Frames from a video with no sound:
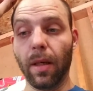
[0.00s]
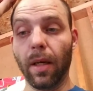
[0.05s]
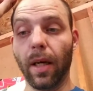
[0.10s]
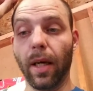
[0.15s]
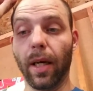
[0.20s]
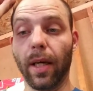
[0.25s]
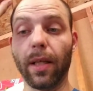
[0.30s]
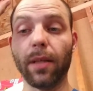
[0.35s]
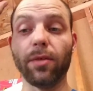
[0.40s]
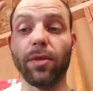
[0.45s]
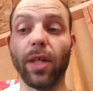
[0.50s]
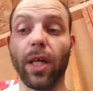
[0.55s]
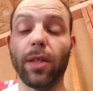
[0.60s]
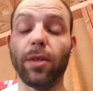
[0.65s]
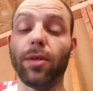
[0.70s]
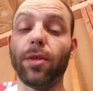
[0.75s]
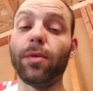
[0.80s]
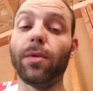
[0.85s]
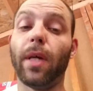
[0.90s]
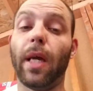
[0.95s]
and Gen
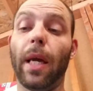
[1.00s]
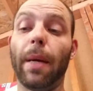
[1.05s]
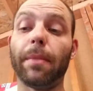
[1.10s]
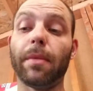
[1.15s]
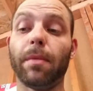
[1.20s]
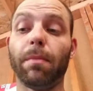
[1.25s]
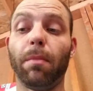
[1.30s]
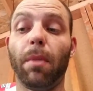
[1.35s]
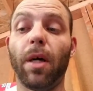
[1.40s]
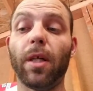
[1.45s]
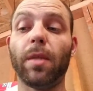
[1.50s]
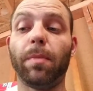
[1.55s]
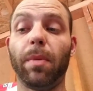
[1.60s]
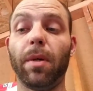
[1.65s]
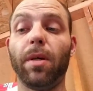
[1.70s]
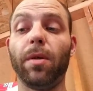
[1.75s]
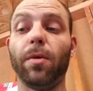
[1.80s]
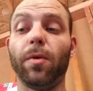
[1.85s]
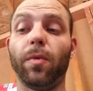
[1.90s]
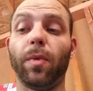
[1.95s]
2 cams must be
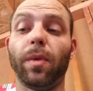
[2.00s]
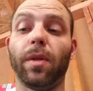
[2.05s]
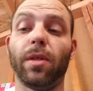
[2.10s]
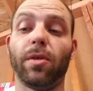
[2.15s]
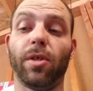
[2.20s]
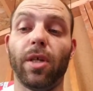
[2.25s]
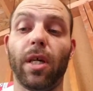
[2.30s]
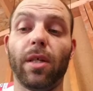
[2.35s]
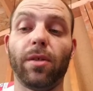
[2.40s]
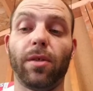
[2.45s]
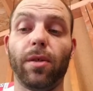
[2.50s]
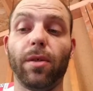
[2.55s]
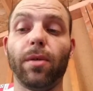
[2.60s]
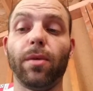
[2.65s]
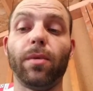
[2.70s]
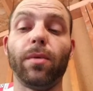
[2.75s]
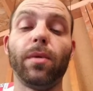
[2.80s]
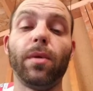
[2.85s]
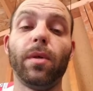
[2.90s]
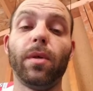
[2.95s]
used with the Gen
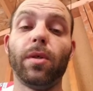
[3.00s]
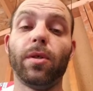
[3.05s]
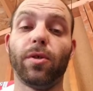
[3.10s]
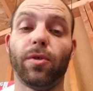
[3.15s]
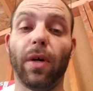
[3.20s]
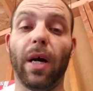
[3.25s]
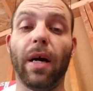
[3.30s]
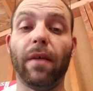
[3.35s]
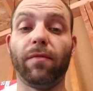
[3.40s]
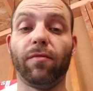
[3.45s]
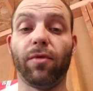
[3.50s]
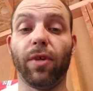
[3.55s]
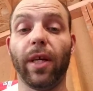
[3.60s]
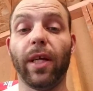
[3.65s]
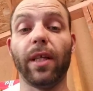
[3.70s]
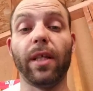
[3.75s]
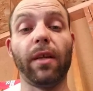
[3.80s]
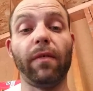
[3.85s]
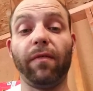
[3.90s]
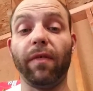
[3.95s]
2
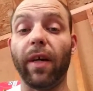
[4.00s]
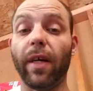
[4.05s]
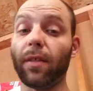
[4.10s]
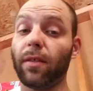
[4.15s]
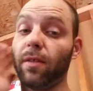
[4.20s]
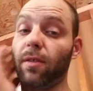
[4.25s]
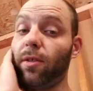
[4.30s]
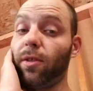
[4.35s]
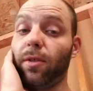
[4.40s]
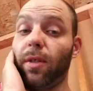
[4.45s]
drivetrain and phasers.